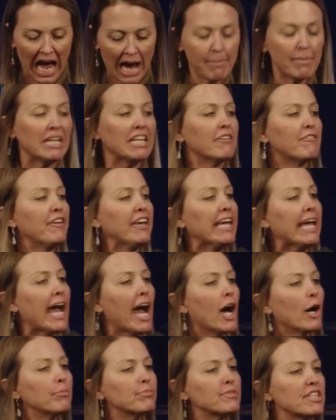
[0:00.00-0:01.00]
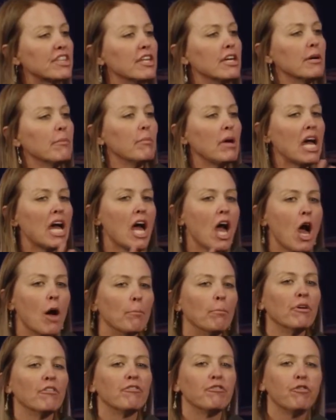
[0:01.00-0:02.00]
I mean, if he helped them
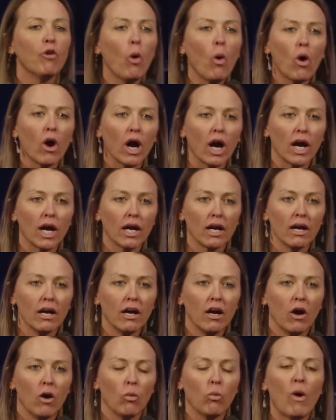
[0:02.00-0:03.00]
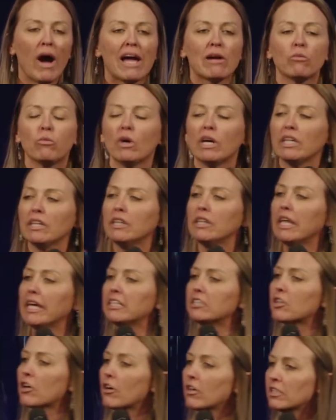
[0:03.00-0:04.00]
before, why wouldn't
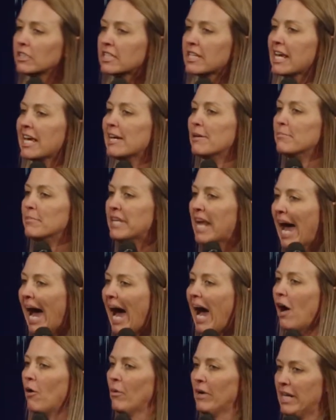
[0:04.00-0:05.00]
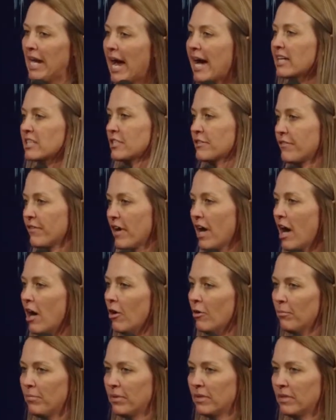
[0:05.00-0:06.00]
they turn to him now and ask for
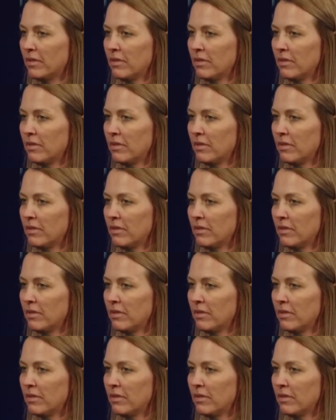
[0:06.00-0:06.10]
help?